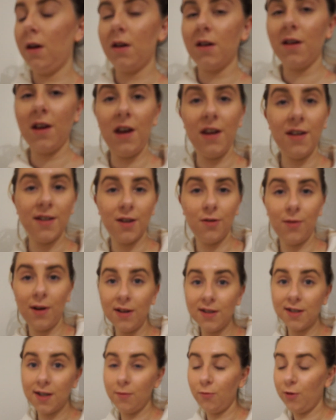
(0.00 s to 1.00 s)
Okay, so
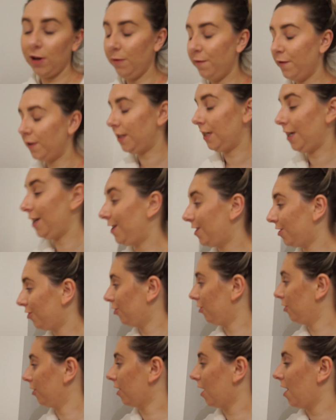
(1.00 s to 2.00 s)
whilst I'm waiting for tea to
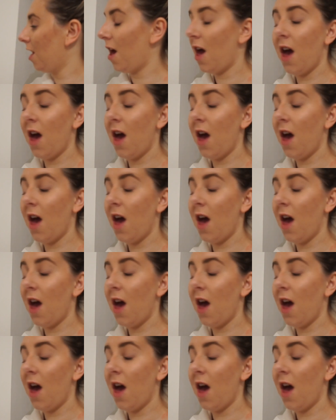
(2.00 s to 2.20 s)
cook,